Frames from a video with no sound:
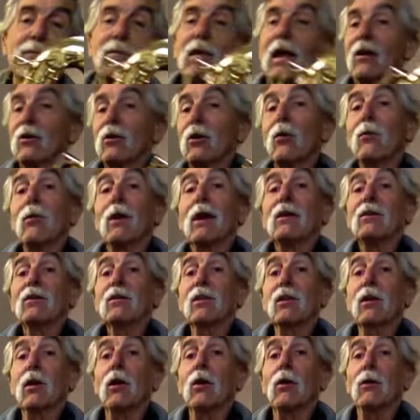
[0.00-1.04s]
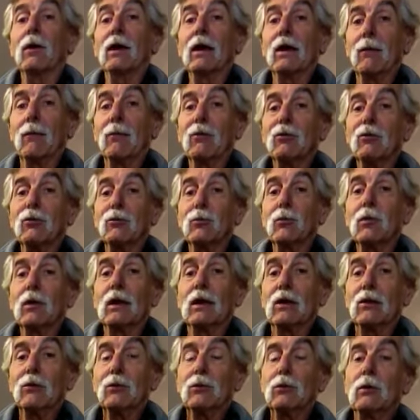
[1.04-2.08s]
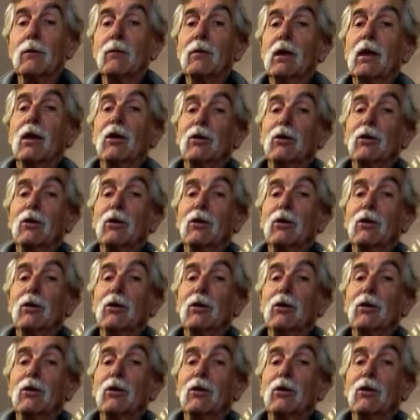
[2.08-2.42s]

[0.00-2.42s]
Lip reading: and go right to the low A, which is really cool.